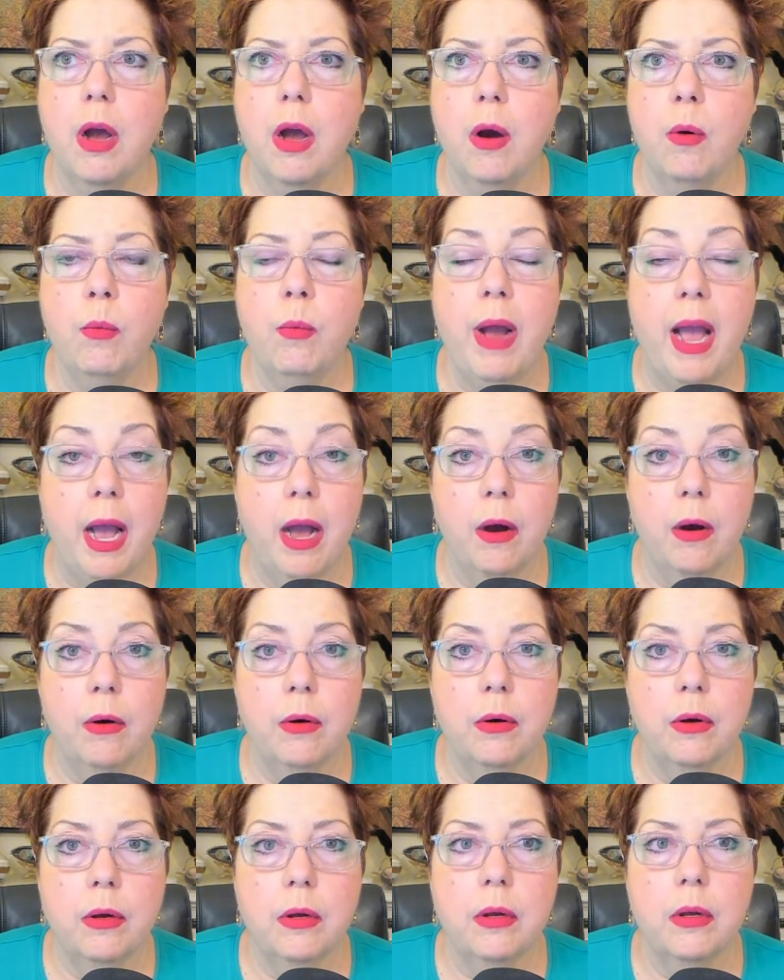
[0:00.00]

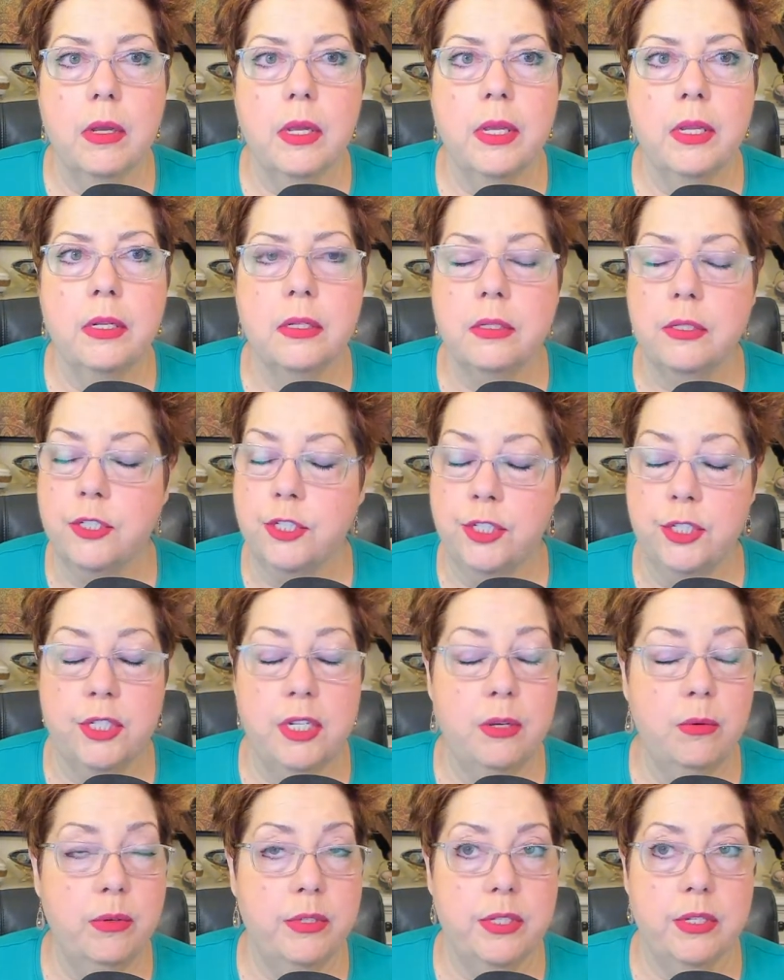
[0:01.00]

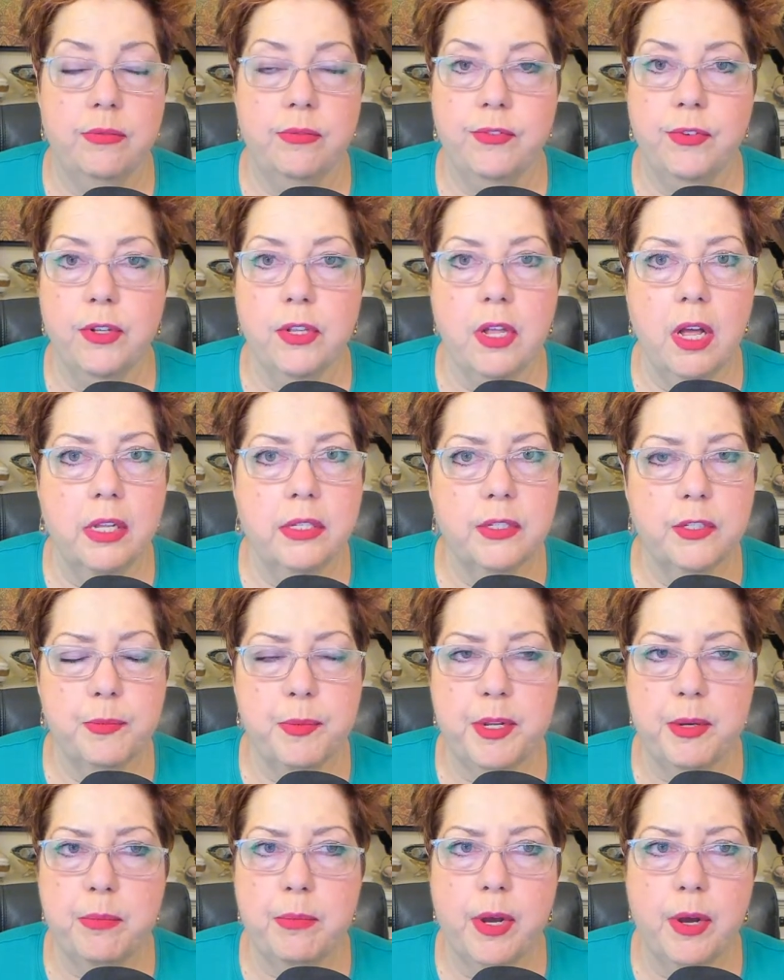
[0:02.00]
was in full-on
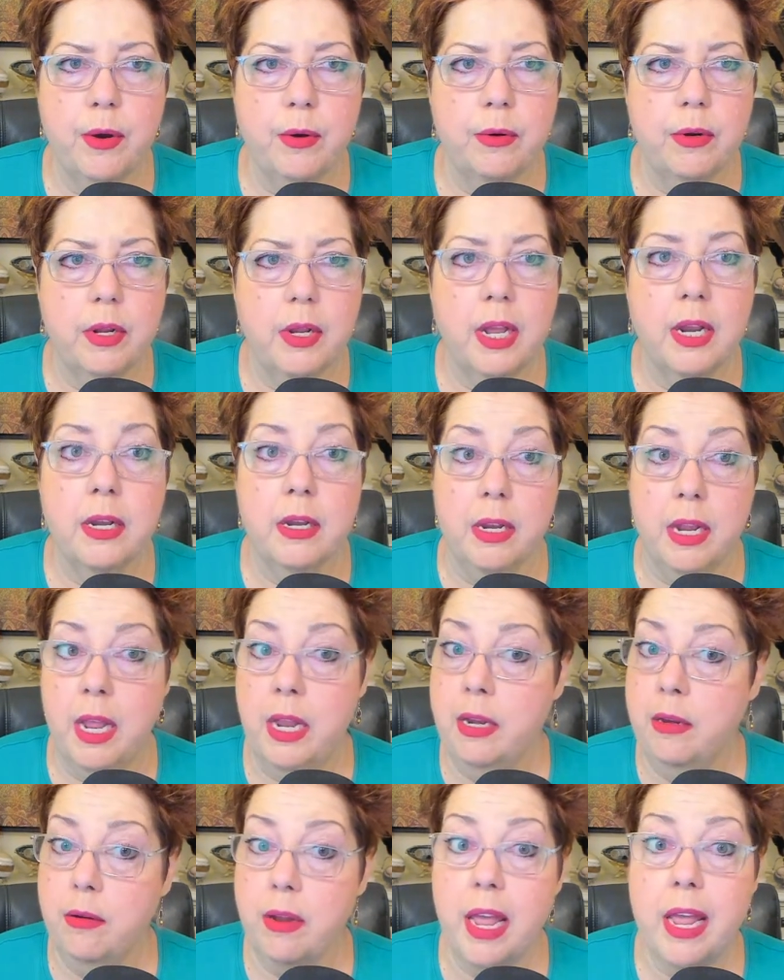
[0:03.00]
spin mode, and
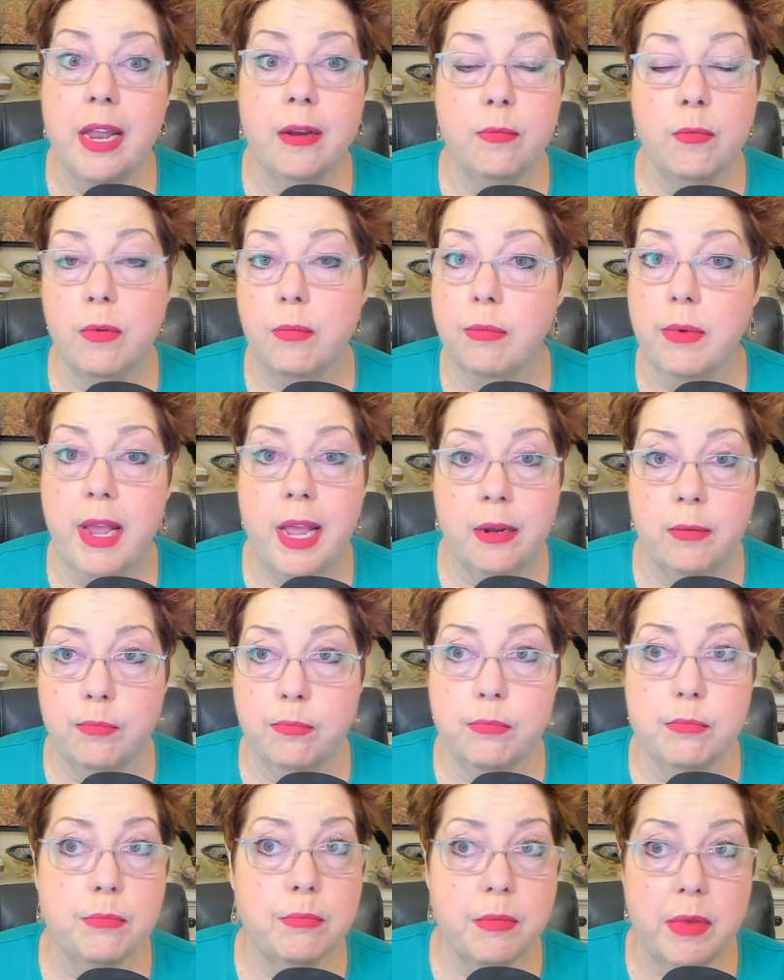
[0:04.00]

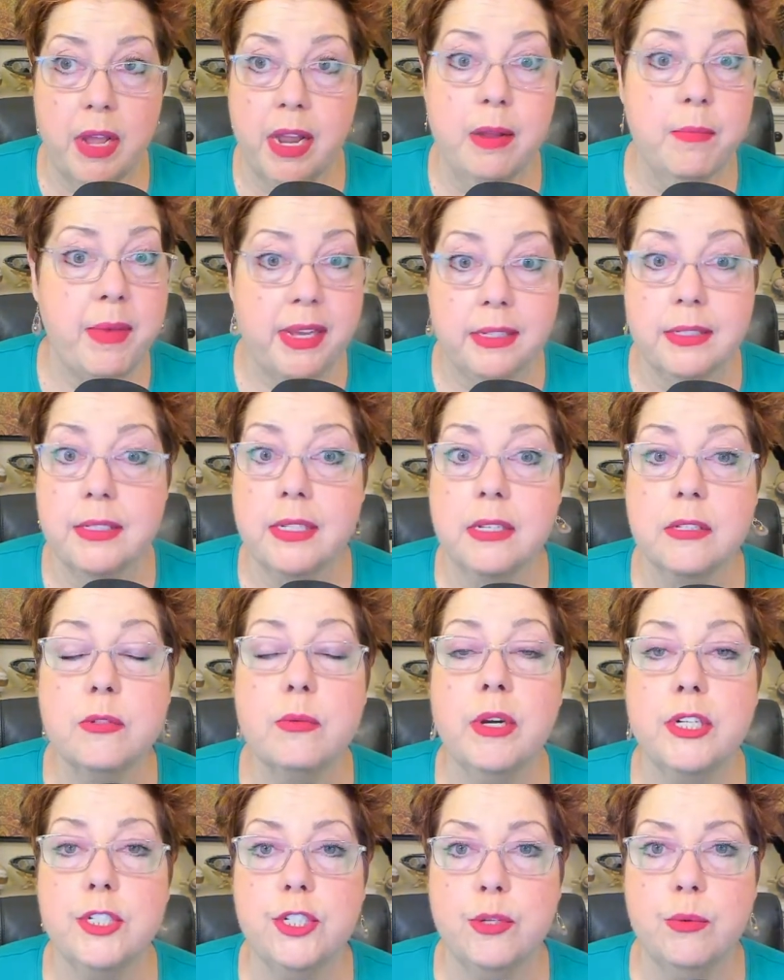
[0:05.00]
it makes sense
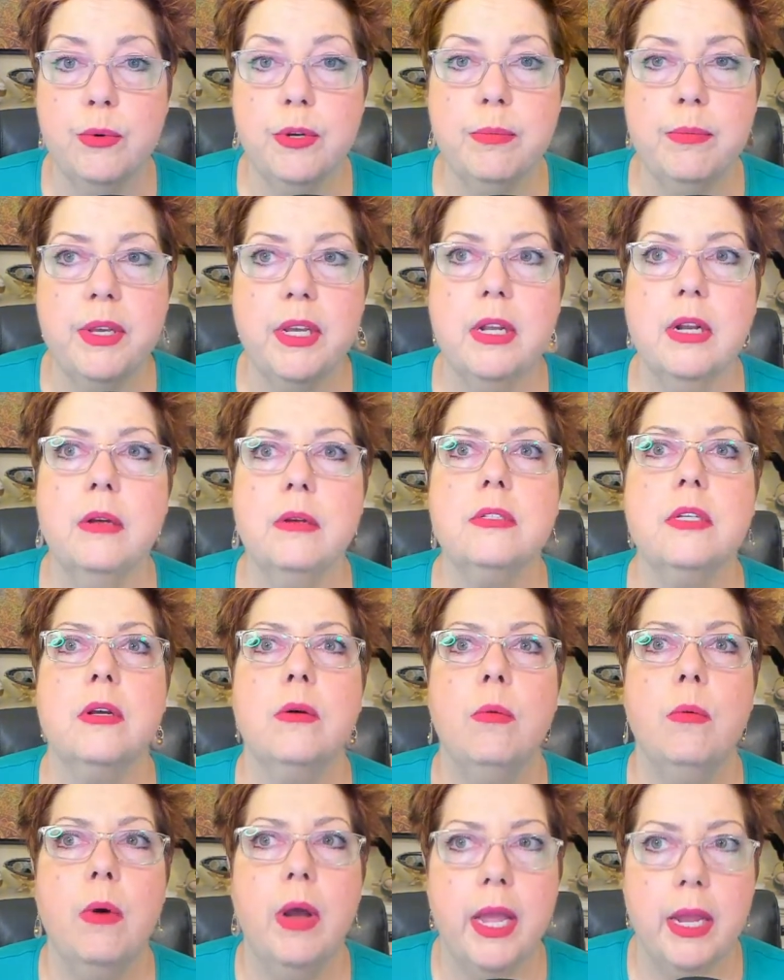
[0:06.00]
why she would be. And I was like,
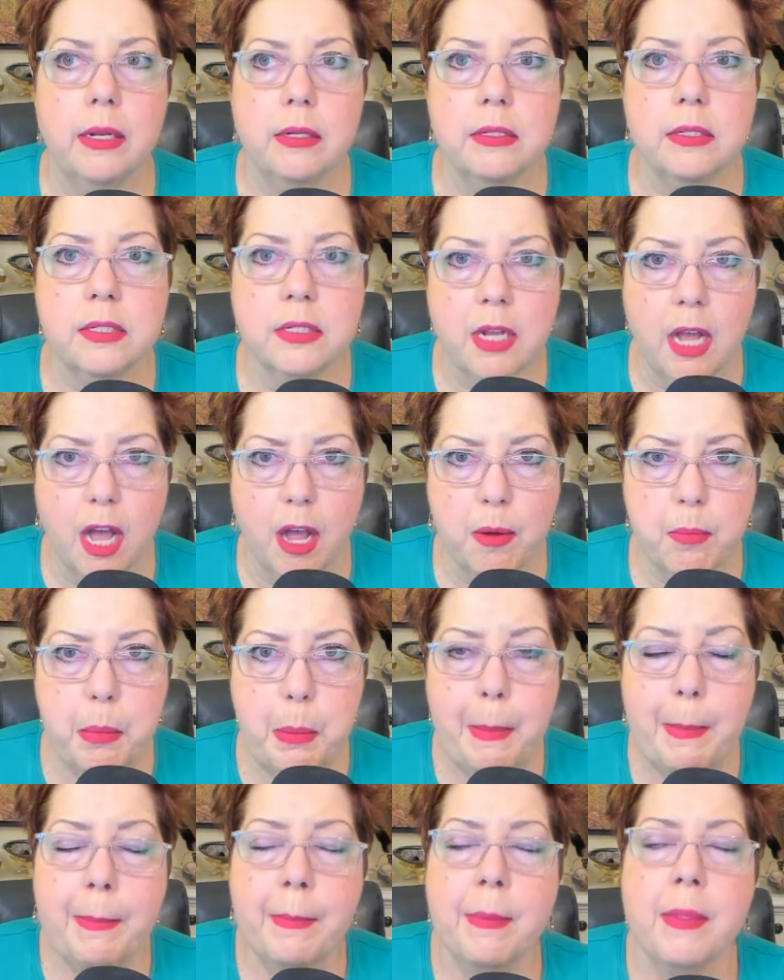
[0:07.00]
wait, stop.
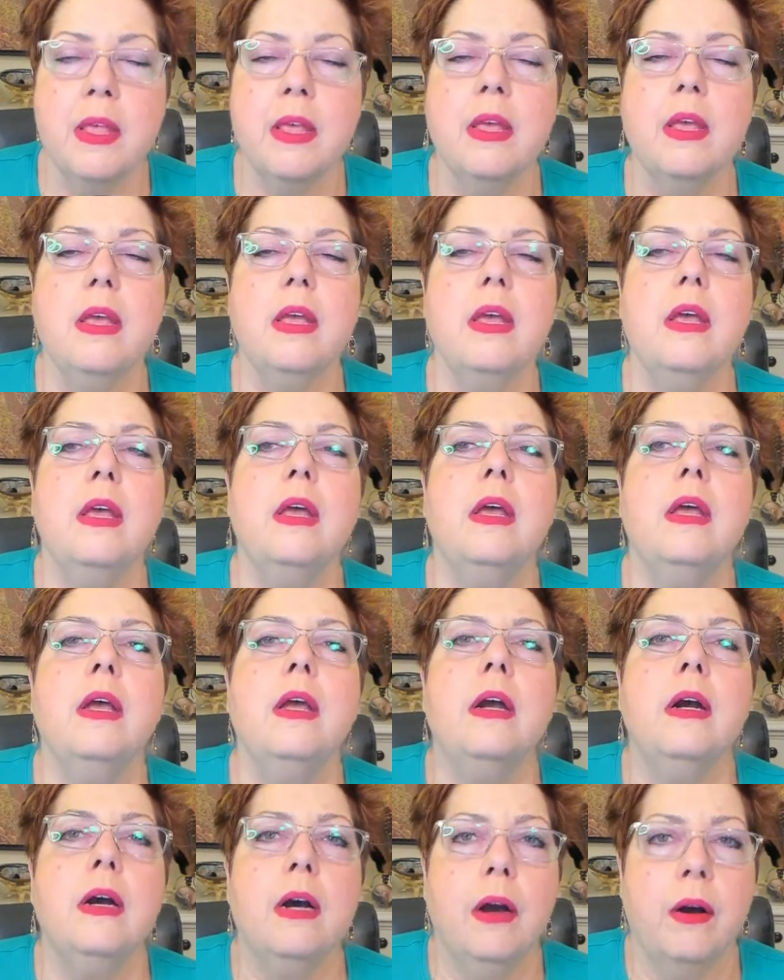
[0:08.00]

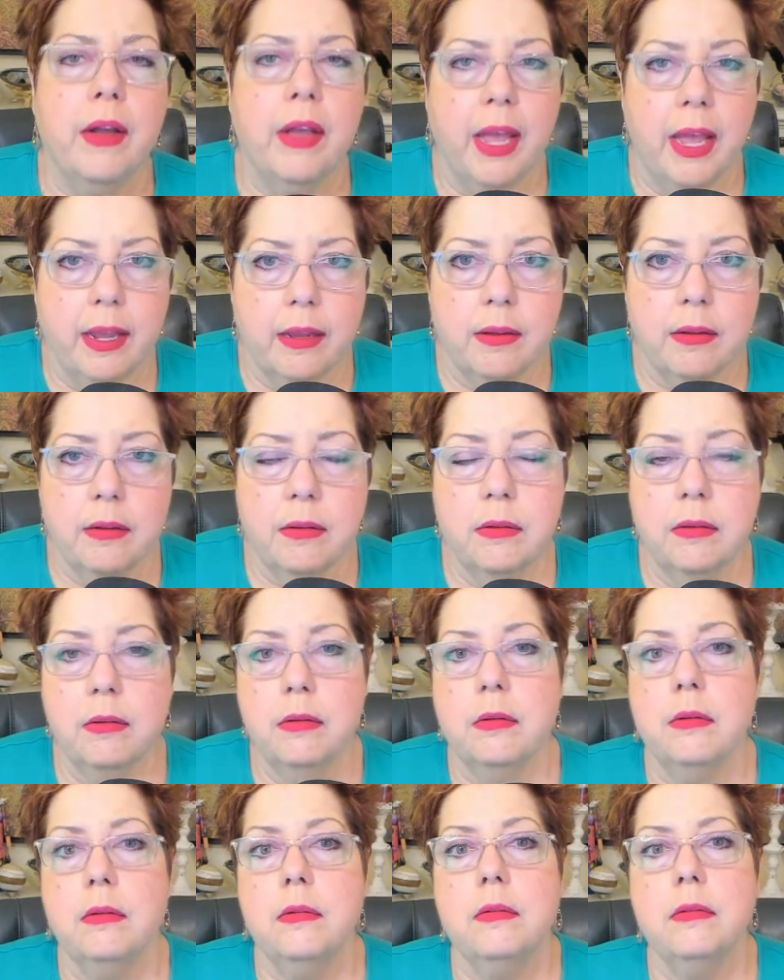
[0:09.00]
Okay.
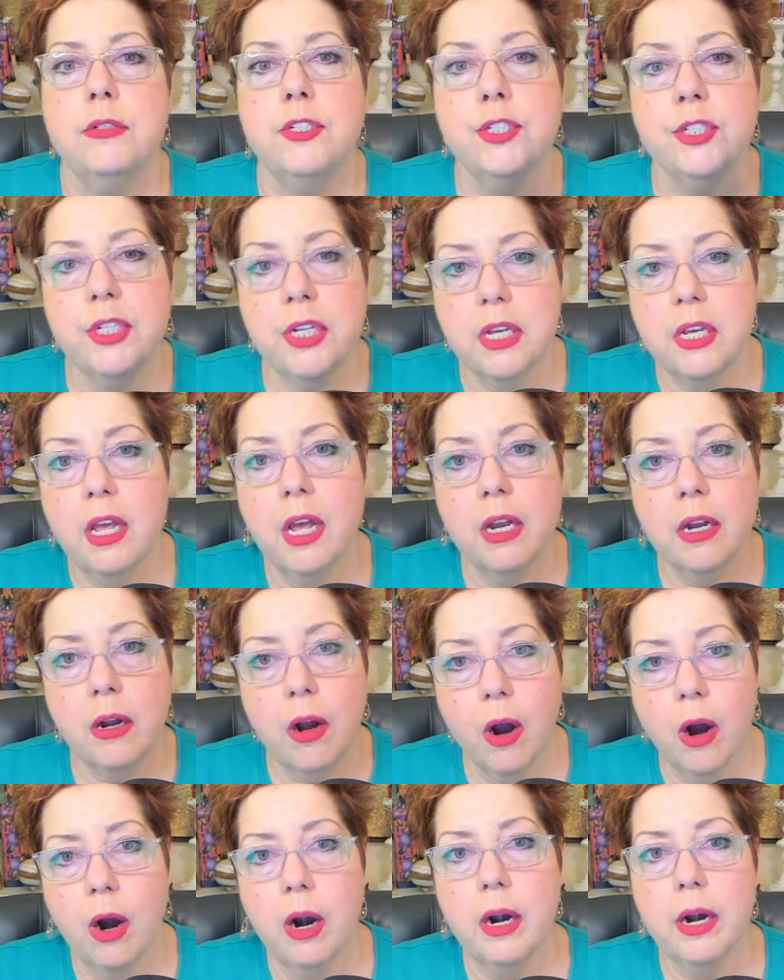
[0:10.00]
She had
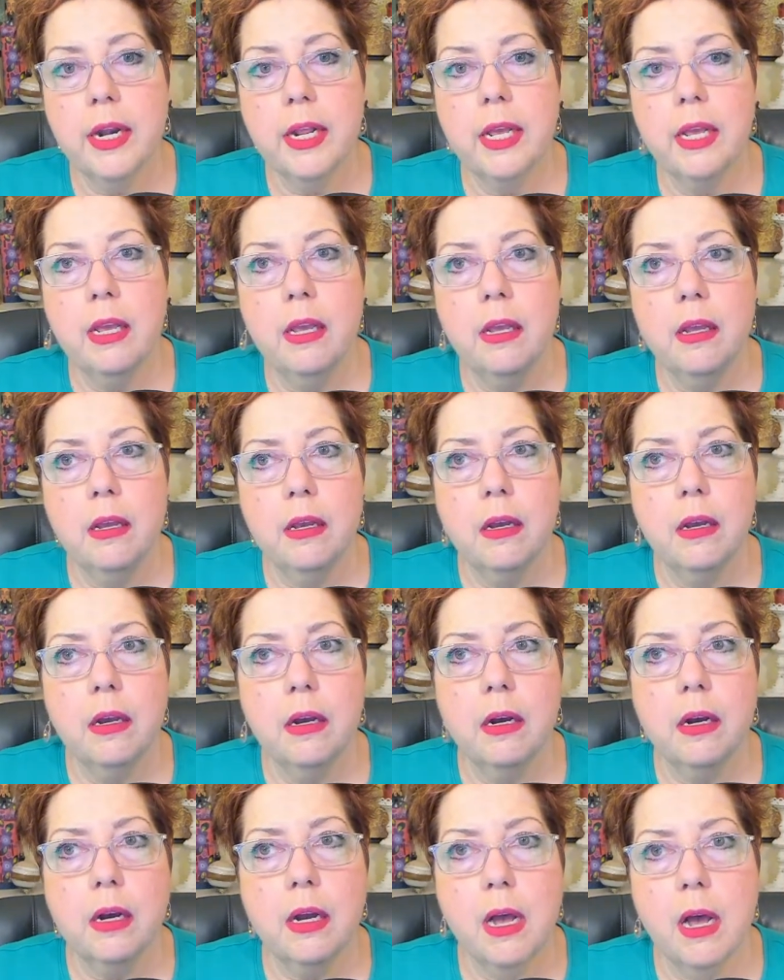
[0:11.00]
already
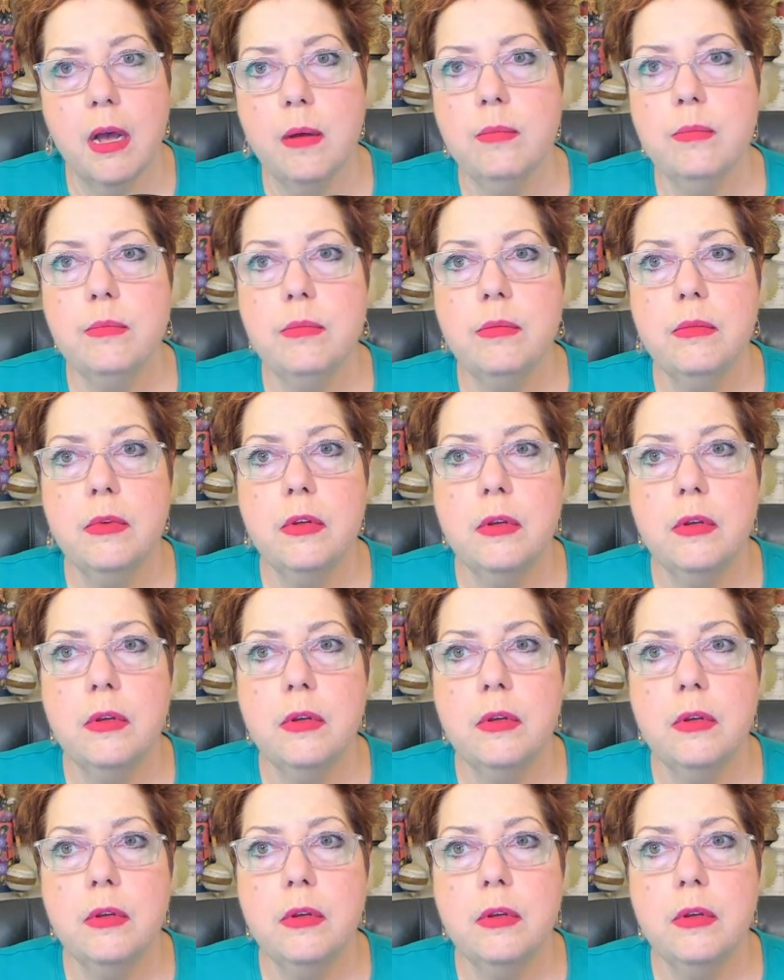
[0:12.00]
come